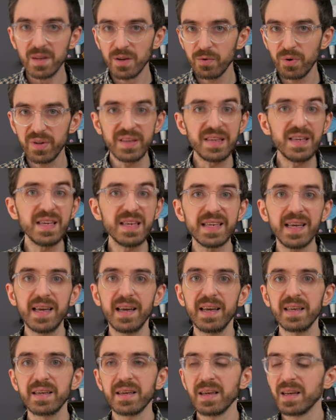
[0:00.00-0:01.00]
while the
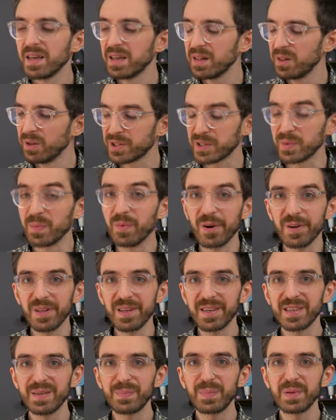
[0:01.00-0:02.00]
EK looks more
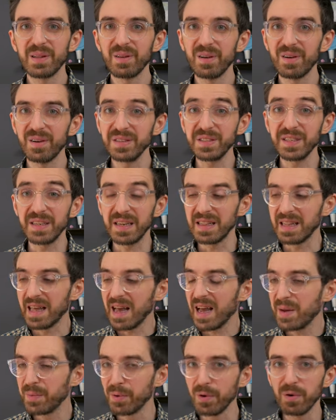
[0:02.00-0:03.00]
like it belongs in a
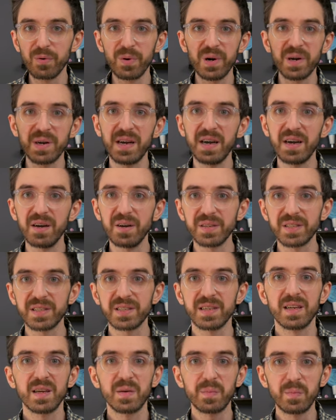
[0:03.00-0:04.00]
lab or a warehouse,